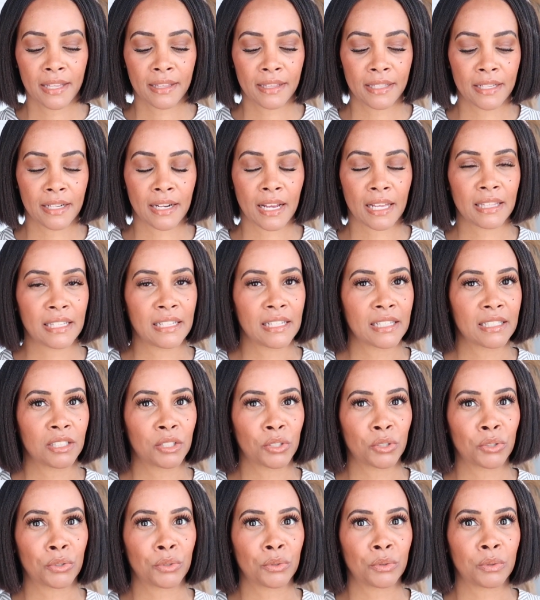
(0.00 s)
then I think a
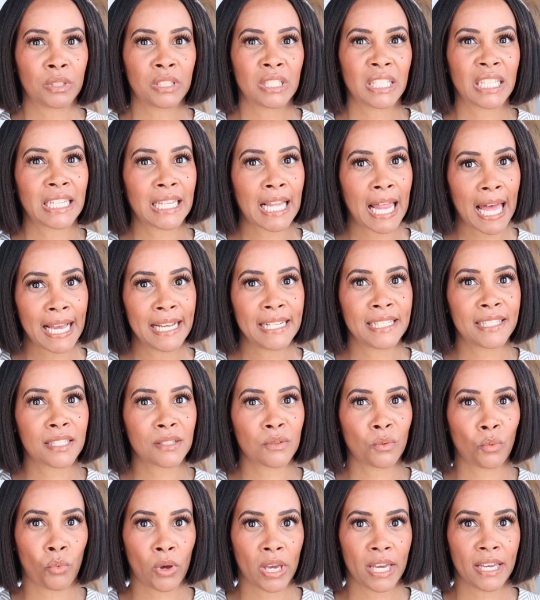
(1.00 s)
little
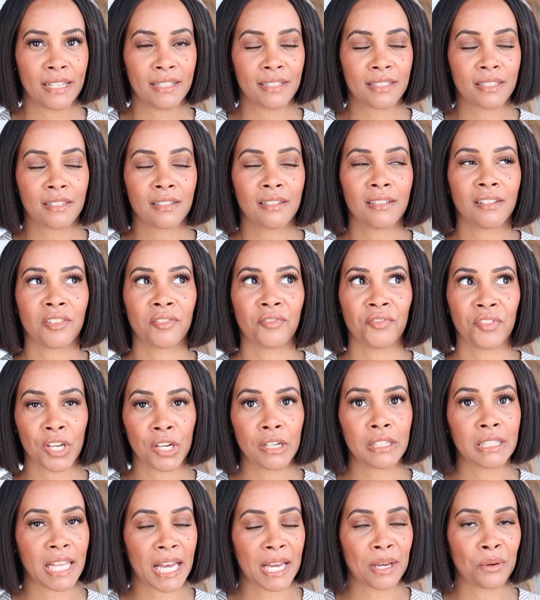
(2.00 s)
lightweight
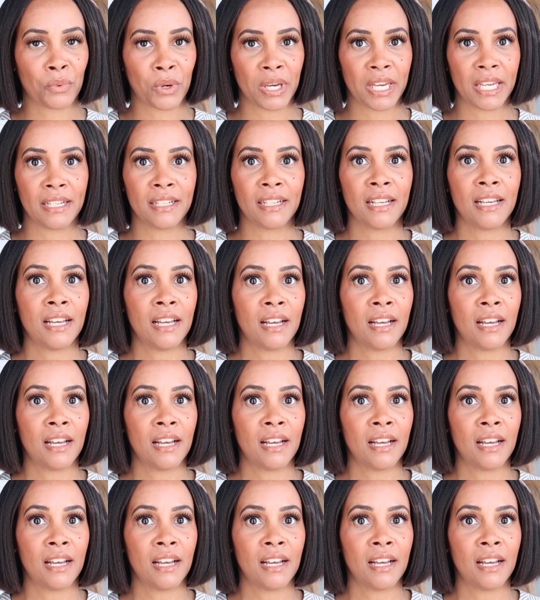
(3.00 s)
very lightweight